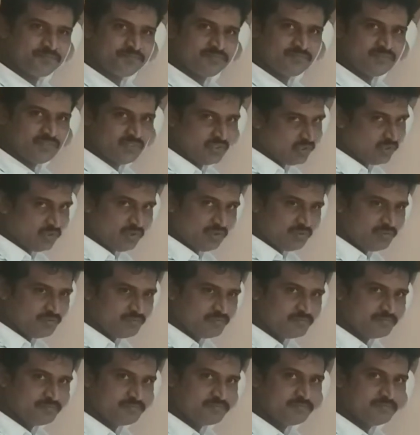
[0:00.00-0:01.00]
No,
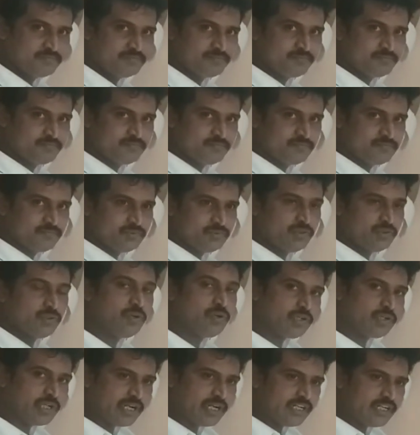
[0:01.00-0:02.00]
you
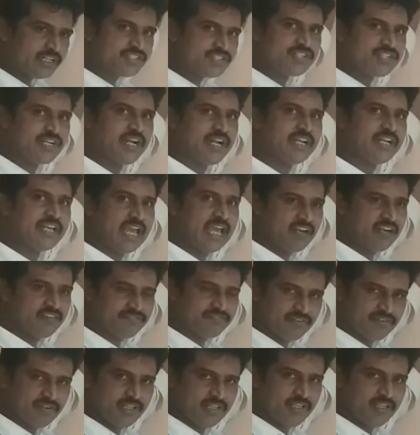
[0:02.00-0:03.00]
have to understand
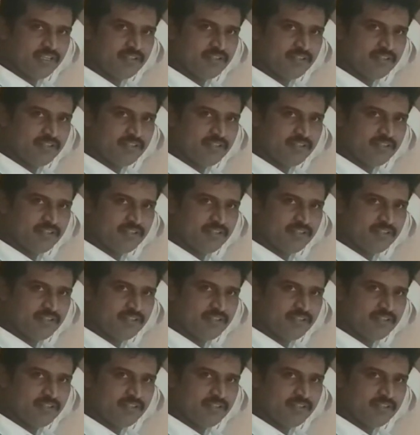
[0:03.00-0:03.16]
carefully.